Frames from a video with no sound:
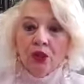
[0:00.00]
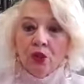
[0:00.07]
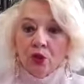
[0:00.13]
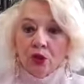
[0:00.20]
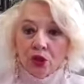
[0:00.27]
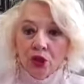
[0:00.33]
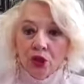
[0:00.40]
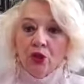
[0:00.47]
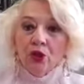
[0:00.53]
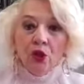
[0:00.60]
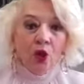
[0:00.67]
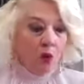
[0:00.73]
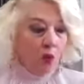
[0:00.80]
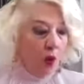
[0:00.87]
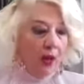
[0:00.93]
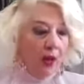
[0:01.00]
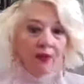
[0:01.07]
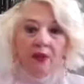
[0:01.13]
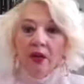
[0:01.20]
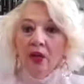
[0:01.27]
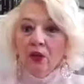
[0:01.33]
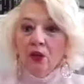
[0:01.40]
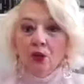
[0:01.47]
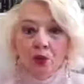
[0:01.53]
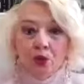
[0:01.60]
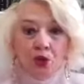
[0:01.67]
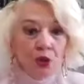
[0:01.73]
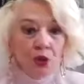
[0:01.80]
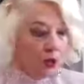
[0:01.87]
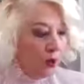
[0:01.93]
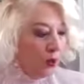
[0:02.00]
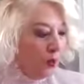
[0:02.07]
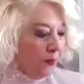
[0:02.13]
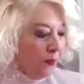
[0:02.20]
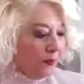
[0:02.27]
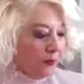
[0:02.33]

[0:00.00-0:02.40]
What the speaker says: so she'll know what to do?